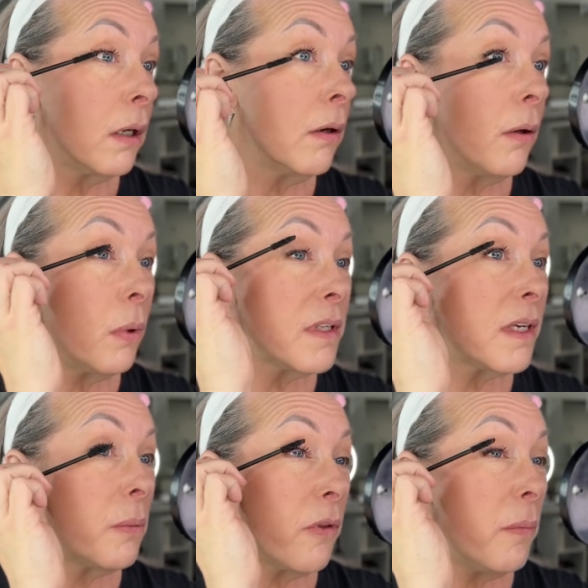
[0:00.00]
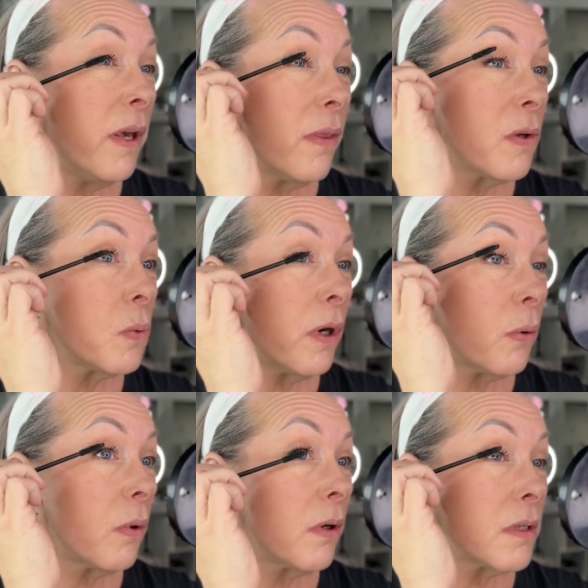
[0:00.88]
I don't know what's up with me and those
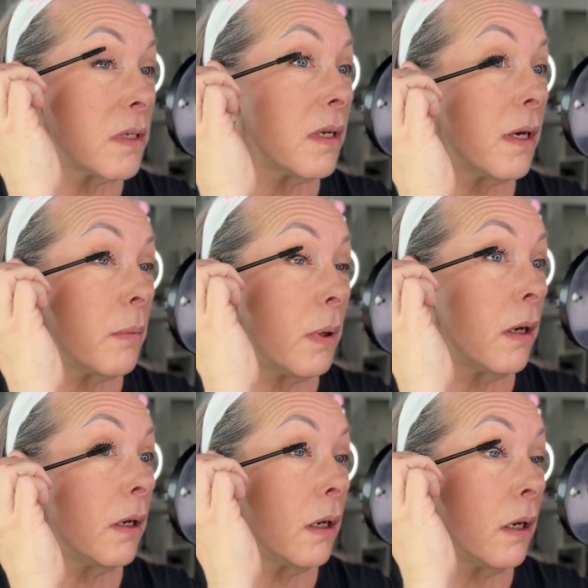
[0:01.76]
weird words today, but